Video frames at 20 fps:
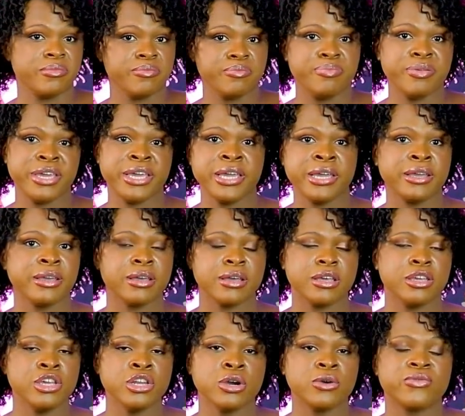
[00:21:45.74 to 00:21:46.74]
being,
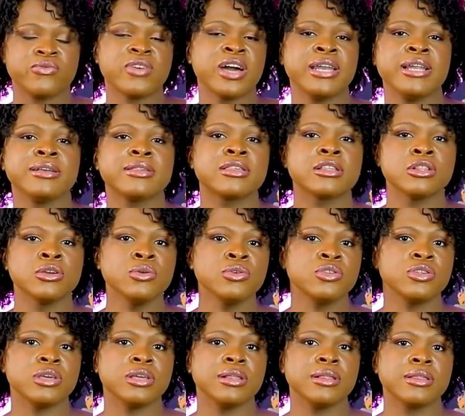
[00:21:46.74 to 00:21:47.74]
you know, finding
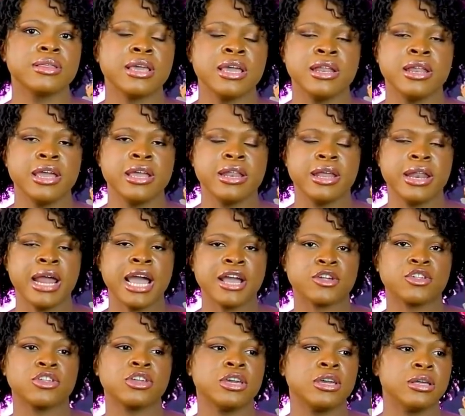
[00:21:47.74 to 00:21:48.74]
solutions and
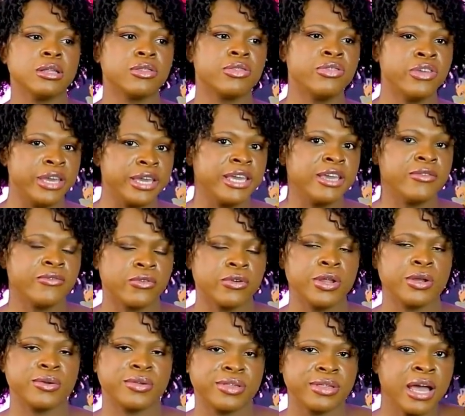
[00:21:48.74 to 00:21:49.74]
actually thinking for
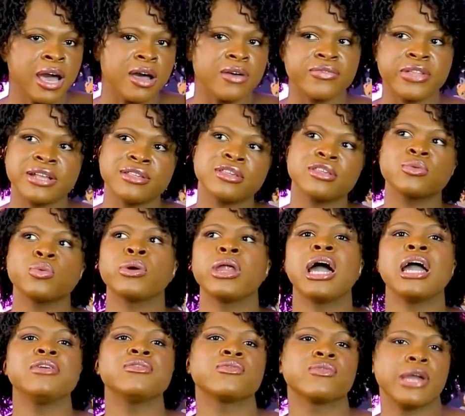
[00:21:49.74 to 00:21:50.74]
yourself. That's just
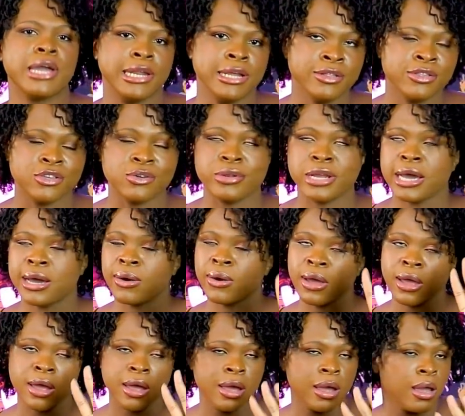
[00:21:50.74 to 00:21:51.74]
what I've ran into. Now,
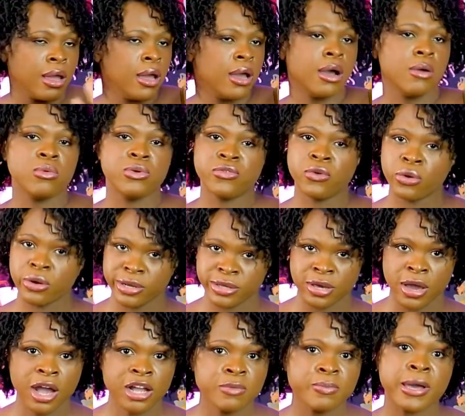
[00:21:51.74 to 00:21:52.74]
we've already
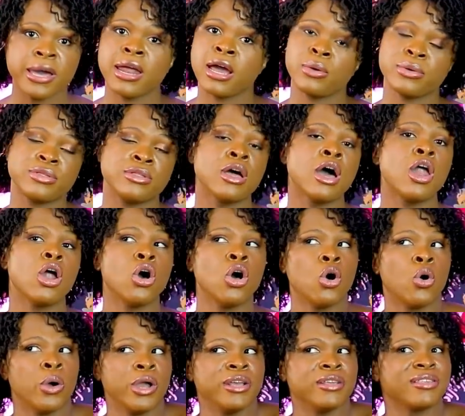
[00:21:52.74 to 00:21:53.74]
talked about how it's not
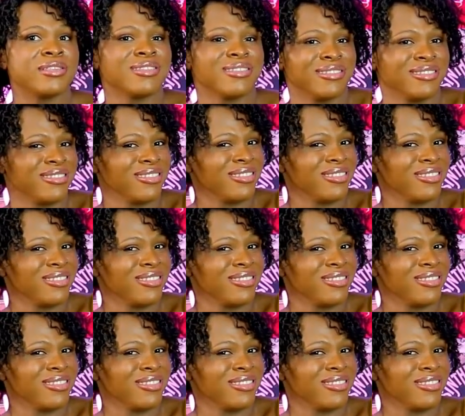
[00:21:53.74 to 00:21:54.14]
always